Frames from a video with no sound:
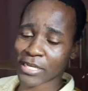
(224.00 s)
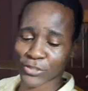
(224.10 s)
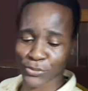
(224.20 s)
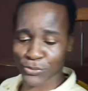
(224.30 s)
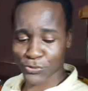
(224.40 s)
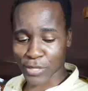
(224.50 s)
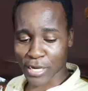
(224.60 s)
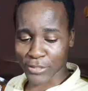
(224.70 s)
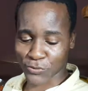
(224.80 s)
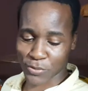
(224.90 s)
Show you,
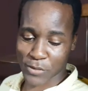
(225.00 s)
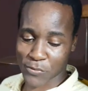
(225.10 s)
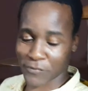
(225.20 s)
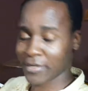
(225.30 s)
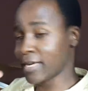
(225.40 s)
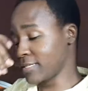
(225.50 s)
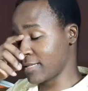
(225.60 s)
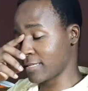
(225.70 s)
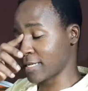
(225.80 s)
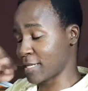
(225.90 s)
so now you've
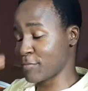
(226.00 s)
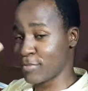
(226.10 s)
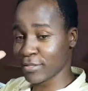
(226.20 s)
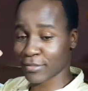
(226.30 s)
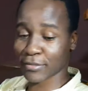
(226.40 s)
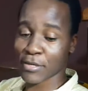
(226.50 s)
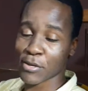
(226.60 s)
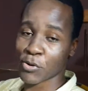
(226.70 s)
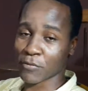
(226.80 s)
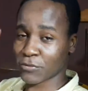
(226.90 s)
learned that the bass
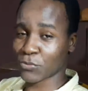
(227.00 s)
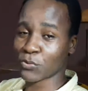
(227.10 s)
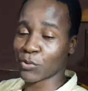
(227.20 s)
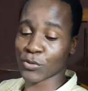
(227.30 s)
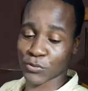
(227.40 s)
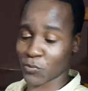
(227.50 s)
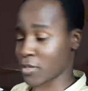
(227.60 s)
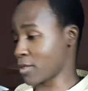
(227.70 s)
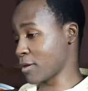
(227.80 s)
of Zuku goes with